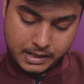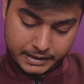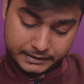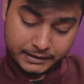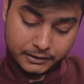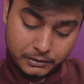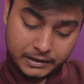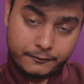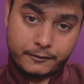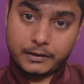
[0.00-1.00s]
I think it will
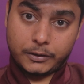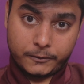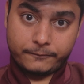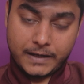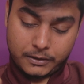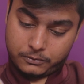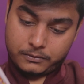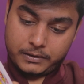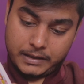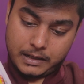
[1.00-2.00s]
give a good pharaoh.
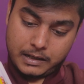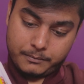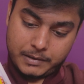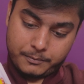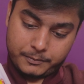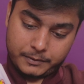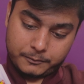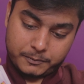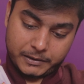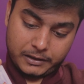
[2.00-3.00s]
Yeah, I'm
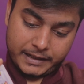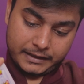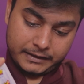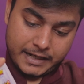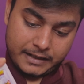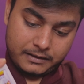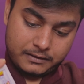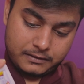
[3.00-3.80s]
speculating that.